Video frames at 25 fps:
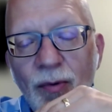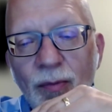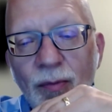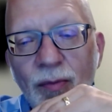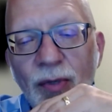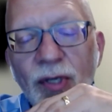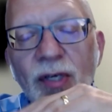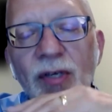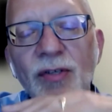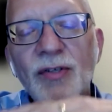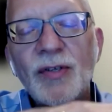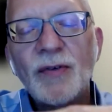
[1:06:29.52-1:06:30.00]

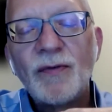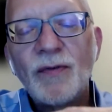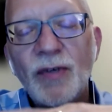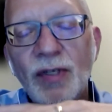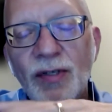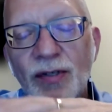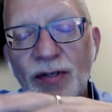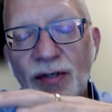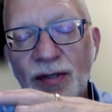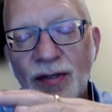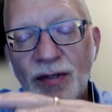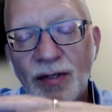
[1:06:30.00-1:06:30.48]
because of
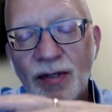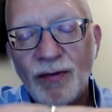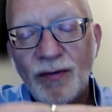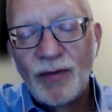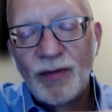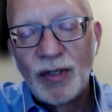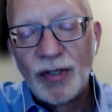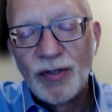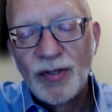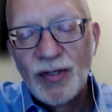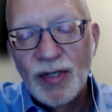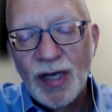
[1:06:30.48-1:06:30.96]
its
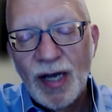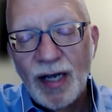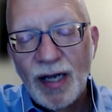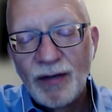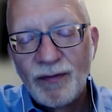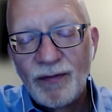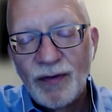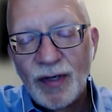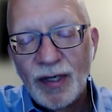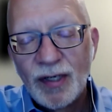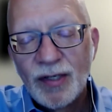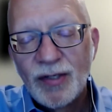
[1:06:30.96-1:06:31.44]
severe side
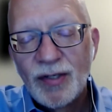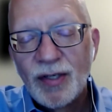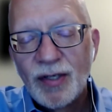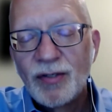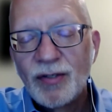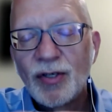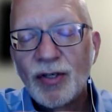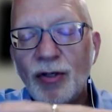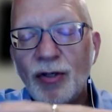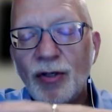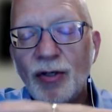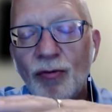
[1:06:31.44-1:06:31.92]
effects.
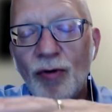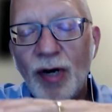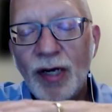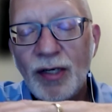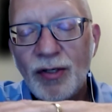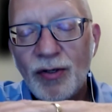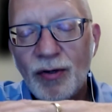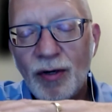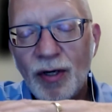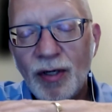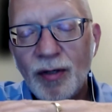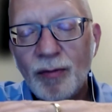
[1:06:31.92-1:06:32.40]
It's a
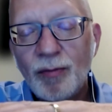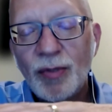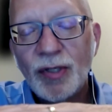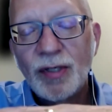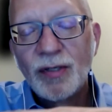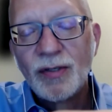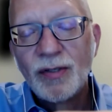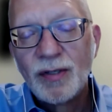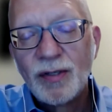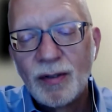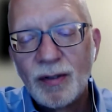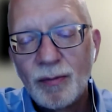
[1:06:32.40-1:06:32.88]
great drug
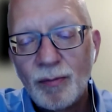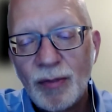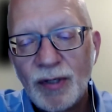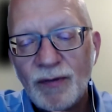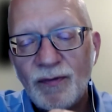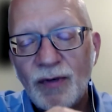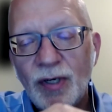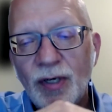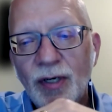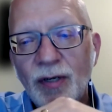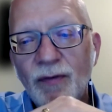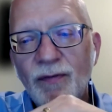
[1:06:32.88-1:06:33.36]
because it can be
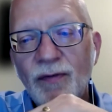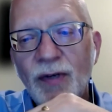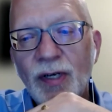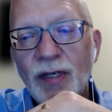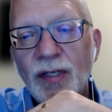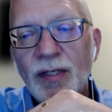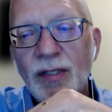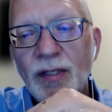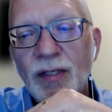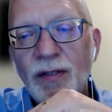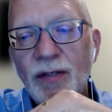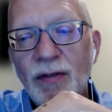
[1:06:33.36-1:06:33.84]
very
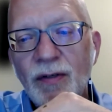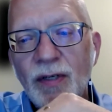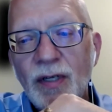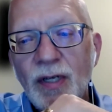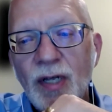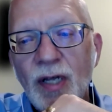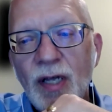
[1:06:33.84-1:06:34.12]
effective.